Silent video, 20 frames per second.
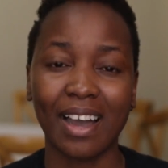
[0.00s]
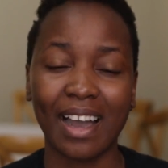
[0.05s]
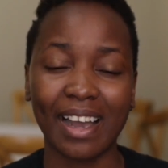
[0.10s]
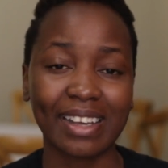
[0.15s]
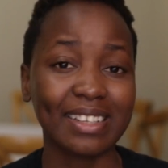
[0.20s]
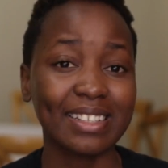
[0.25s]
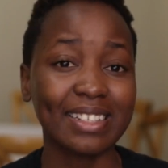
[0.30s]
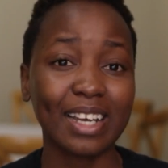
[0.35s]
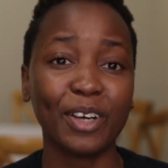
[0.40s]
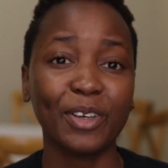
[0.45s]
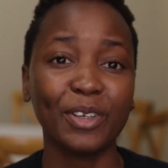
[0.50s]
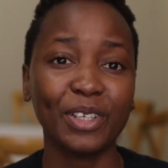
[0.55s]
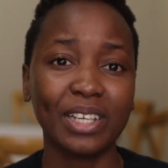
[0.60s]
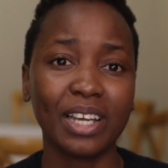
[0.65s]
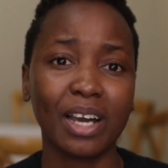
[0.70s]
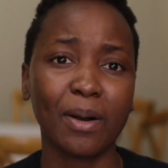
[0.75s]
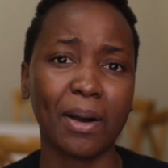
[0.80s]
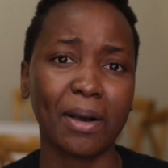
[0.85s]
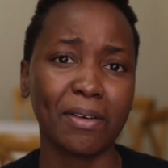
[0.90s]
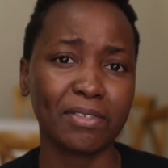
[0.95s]
I can tell you
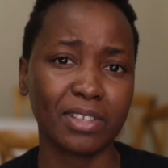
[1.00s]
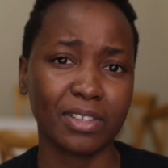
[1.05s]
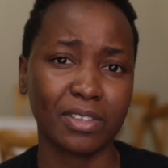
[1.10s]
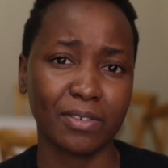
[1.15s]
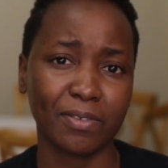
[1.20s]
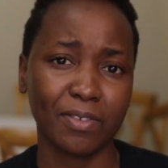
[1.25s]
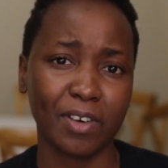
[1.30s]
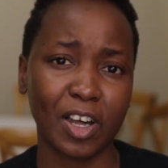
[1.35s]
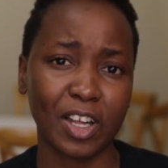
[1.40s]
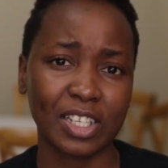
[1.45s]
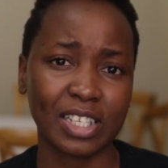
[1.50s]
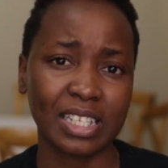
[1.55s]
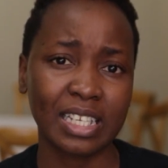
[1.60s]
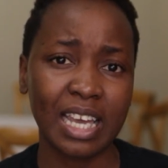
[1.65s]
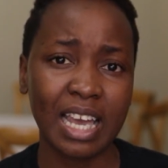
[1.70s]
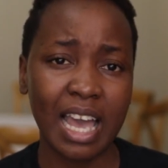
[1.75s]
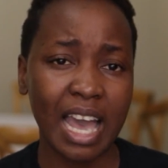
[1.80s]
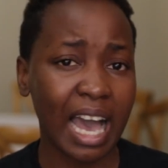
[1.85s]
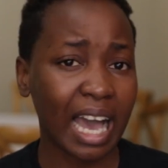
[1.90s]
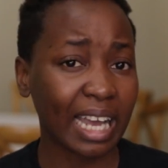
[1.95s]
now after the fast,
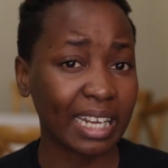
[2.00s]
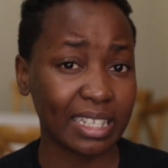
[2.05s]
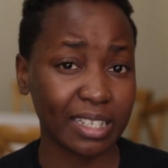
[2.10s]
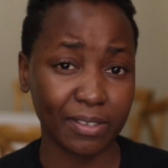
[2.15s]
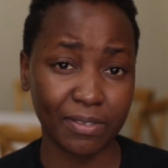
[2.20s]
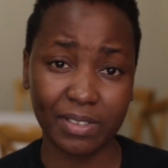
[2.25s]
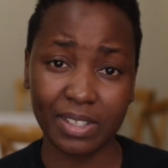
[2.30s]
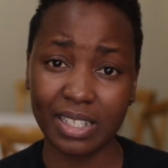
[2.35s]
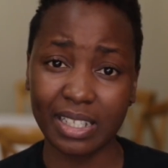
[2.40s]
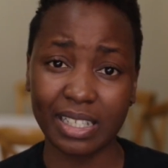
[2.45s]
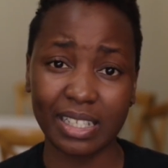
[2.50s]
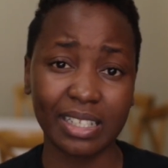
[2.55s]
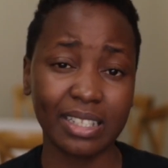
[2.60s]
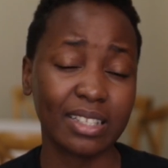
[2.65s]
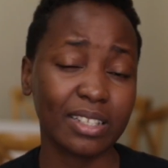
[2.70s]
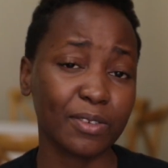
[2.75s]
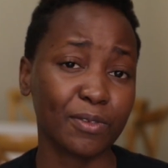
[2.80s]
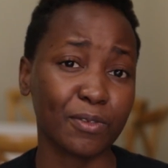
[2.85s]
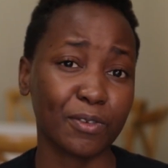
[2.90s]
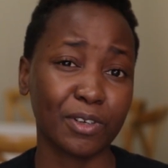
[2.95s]
I definitely
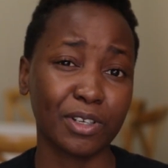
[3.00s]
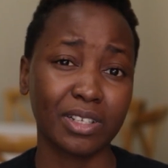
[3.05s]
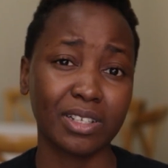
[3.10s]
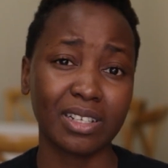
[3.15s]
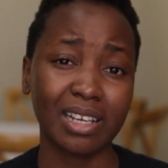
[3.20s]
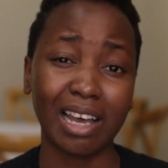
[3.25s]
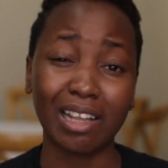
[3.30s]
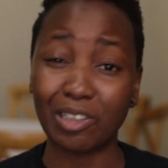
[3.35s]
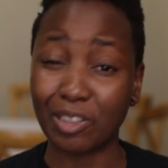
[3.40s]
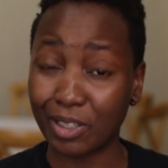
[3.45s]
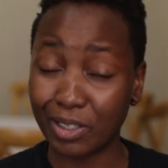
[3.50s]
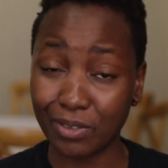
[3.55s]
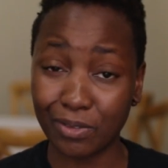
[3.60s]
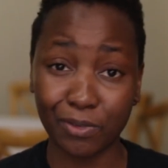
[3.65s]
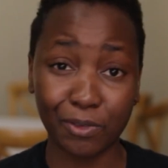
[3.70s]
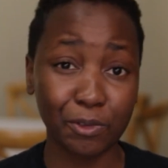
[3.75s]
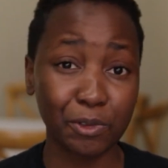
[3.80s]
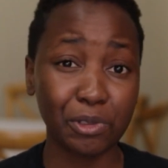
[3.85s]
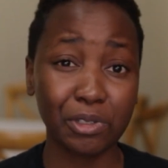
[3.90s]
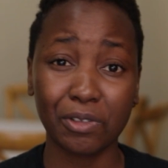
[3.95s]
eat different. I look at
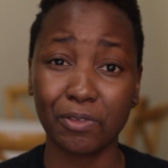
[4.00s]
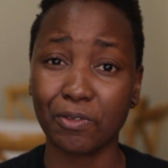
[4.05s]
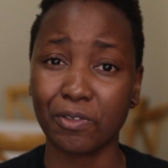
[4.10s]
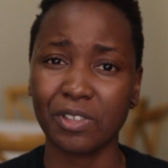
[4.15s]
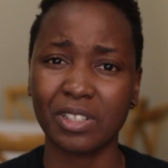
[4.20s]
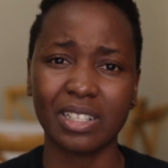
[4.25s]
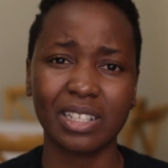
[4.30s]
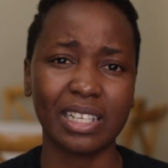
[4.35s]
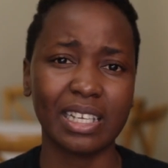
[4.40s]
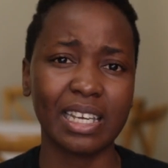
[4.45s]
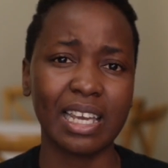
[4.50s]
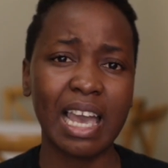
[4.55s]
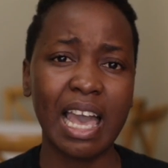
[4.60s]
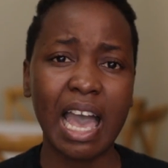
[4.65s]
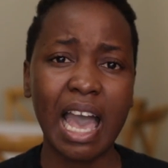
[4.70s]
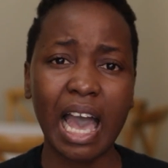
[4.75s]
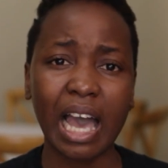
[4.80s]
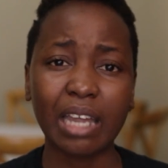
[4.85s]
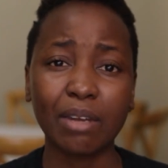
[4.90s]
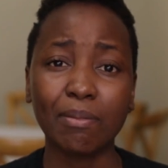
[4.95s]
food differently,
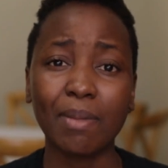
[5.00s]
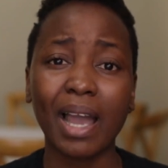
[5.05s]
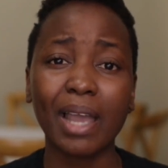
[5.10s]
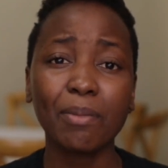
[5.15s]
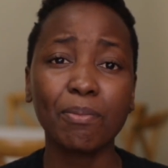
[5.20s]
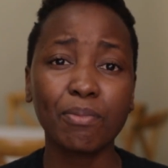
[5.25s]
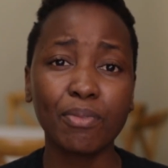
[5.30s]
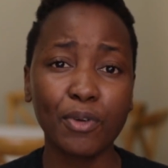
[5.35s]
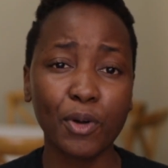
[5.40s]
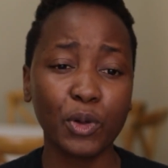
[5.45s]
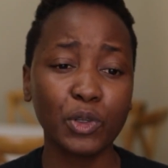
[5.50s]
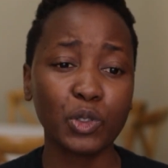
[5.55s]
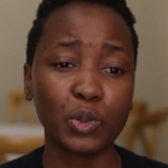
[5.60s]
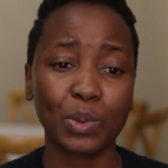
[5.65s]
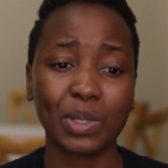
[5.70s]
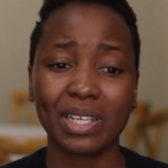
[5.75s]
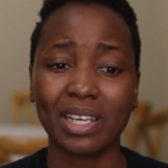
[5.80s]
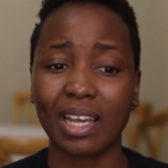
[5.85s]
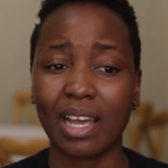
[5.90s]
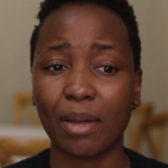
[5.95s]
and my approach
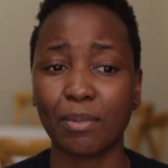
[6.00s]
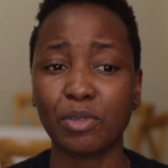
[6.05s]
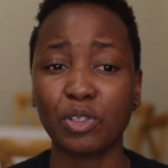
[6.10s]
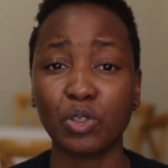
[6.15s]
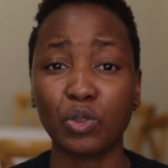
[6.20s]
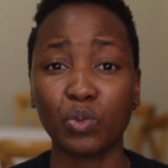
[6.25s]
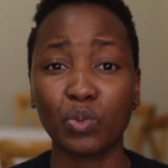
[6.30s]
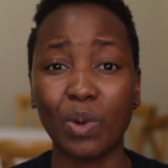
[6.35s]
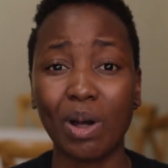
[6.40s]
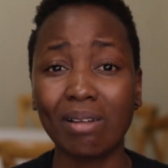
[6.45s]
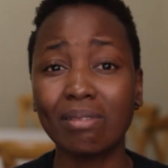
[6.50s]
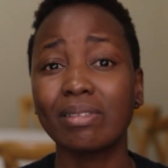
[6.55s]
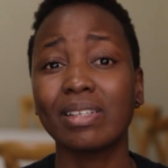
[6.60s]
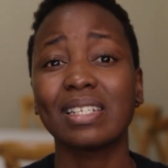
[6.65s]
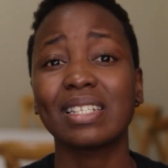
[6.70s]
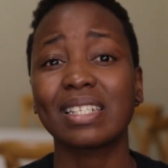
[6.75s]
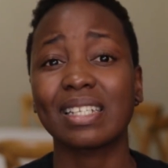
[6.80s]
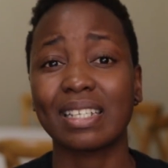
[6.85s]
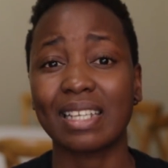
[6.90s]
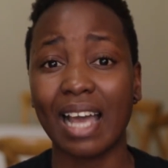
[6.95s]
when it comes to
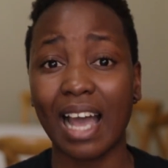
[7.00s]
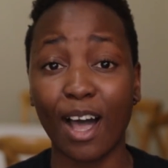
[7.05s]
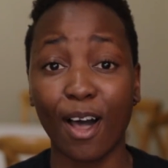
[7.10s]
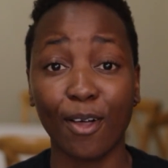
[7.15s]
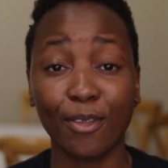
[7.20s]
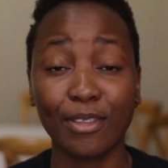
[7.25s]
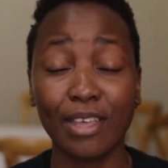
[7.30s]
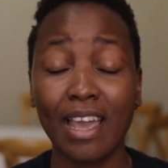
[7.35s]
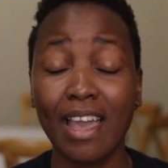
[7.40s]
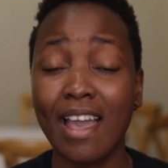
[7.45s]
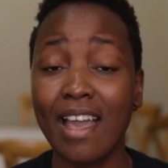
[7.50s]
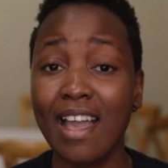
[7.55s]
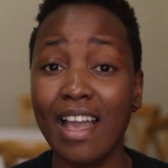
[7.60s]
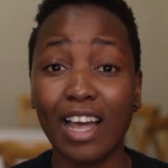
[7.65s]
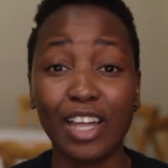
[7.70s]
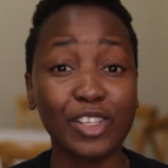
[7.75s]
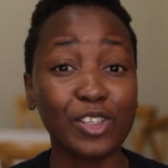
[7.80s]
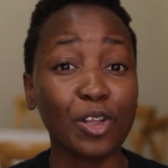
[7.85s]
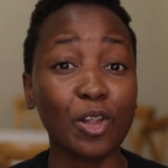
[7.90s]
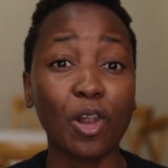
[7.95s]
wellness and health
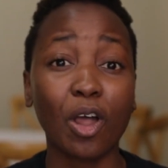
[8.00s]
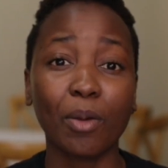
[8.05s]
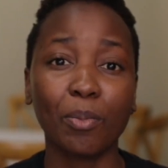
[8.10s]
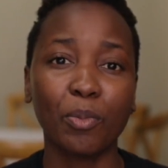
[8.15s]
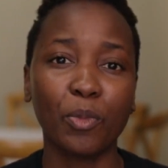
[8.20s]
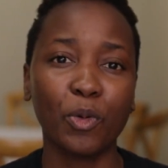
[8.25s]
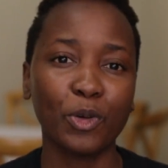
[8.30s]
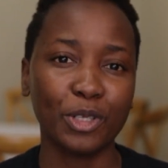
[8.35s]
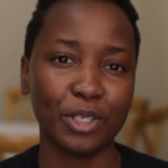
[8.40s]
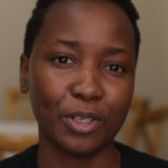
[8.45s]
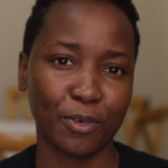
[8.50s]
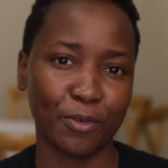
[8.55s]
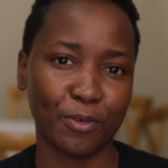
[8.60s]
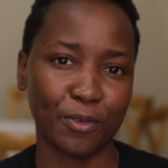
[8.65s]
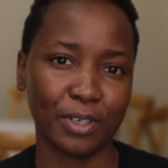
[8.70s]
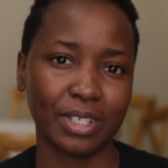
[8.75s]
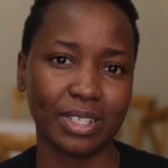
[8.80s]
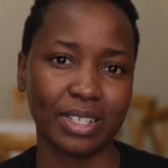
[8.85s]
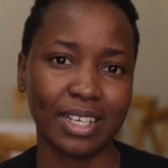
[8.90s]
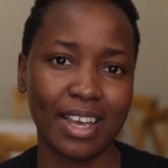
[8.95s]
is a lot more
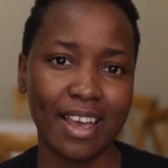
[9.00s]
different.